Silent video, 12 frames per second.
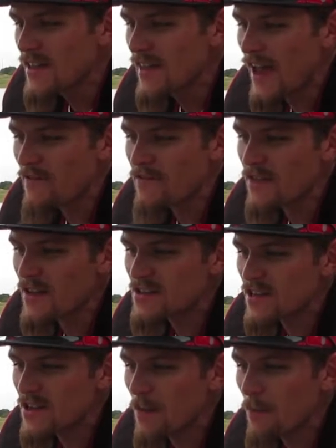
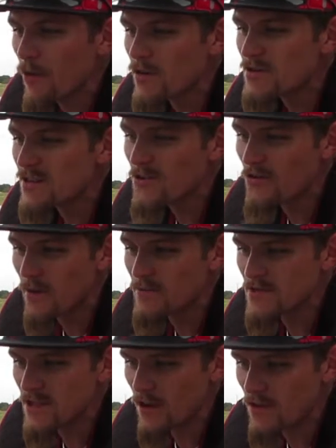catfish in a parsley cream
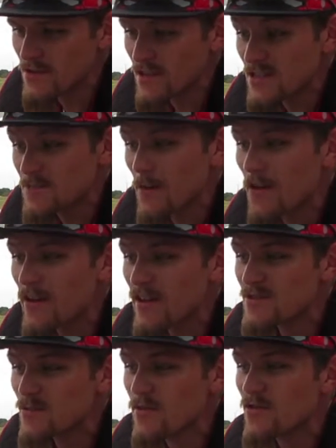sauce,
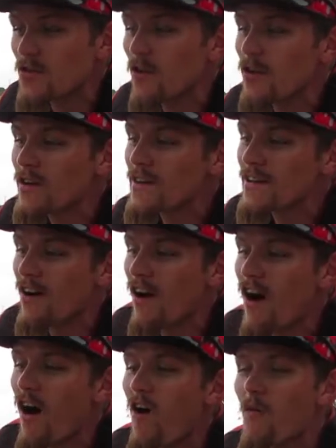asparagus with garlic and
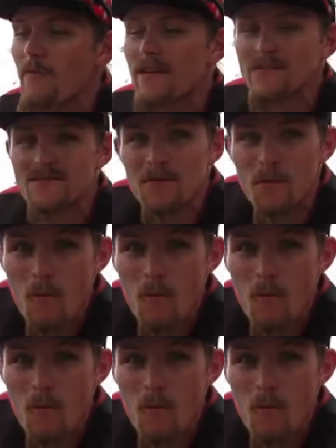almonds.